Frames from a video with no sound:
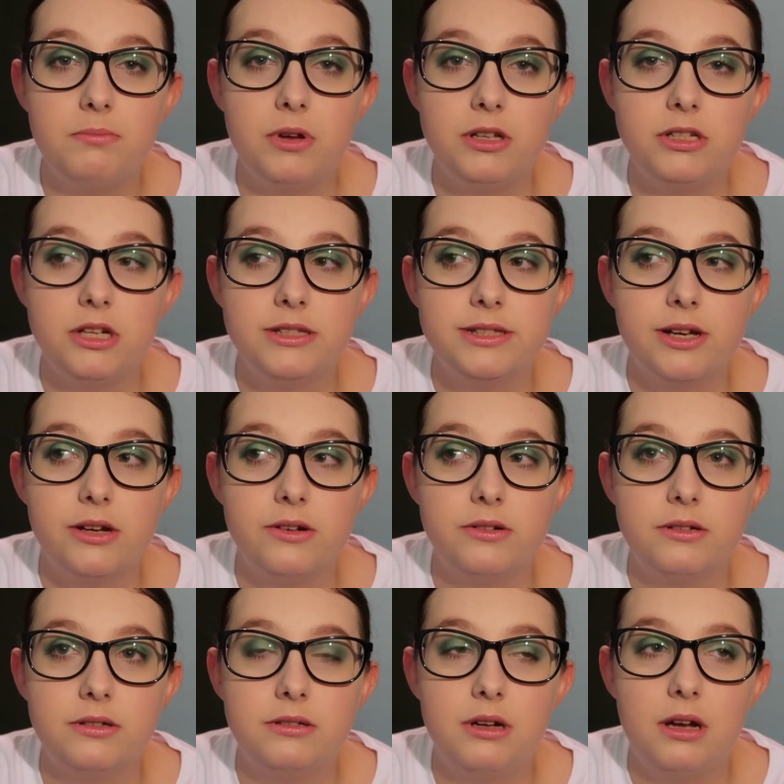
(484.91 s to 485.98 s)
but it turns out
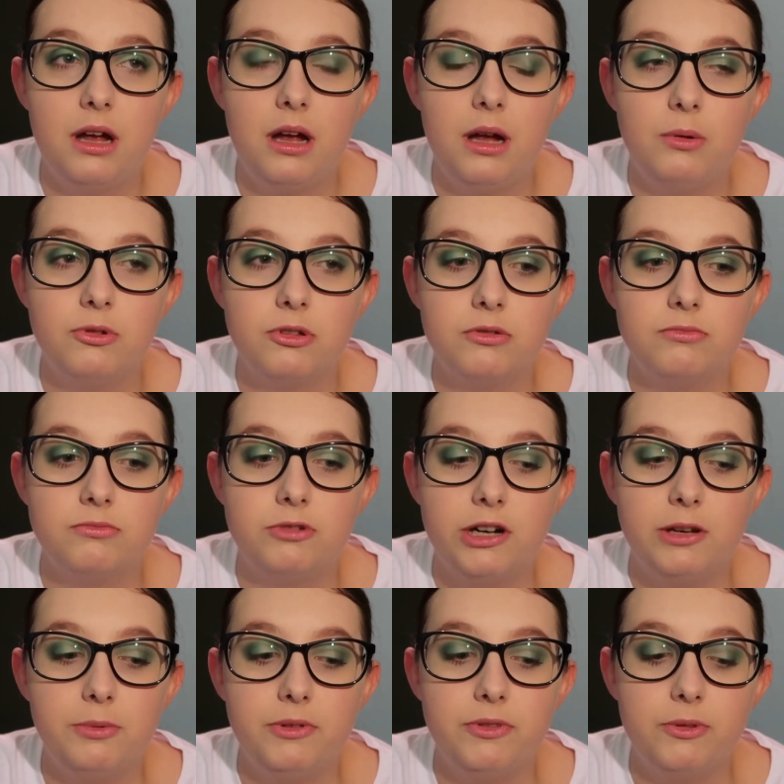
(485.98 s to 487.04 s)
I wasn't really
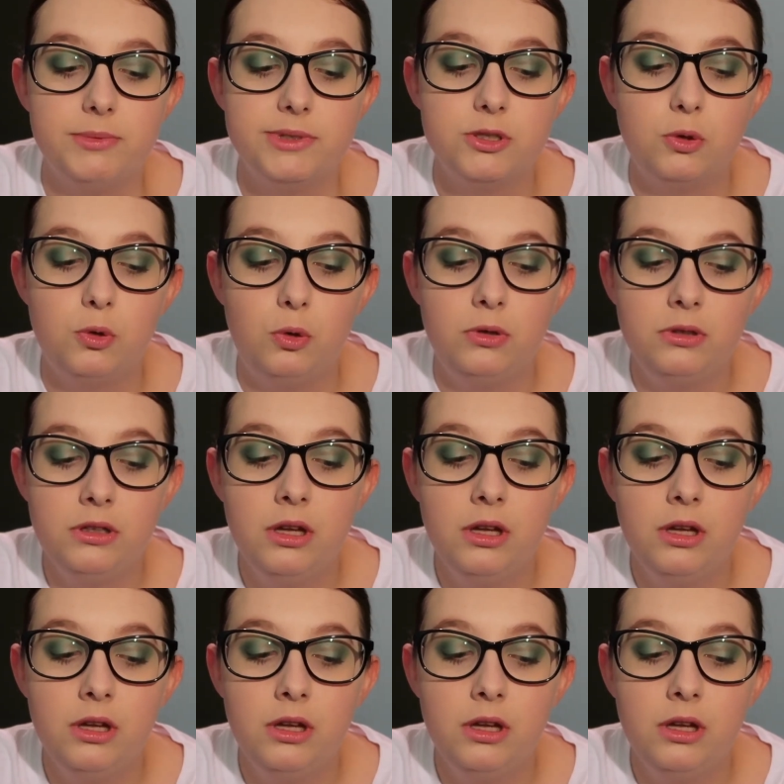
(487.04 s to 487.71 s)
with them at all.